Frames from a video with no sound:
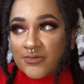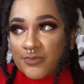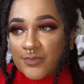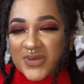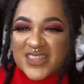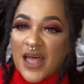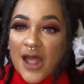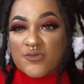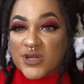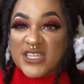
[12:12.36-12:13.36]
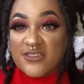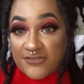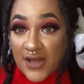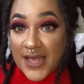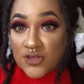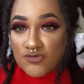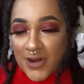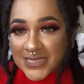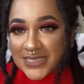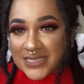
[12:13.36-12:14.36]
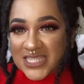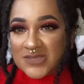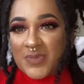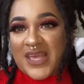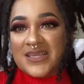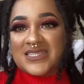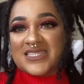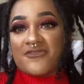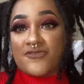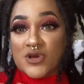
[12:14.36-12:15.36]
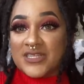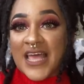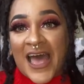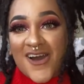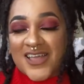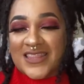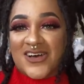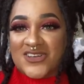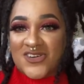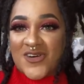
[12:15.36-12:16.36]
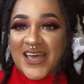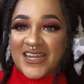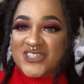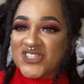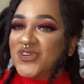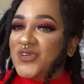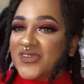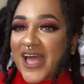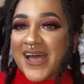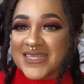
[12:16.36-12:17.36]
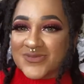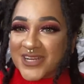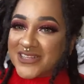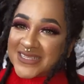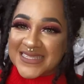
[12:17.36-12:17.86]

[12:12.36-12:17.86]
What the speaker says: but not really final resting space for now. And I'll go ahead and show you guys what it looks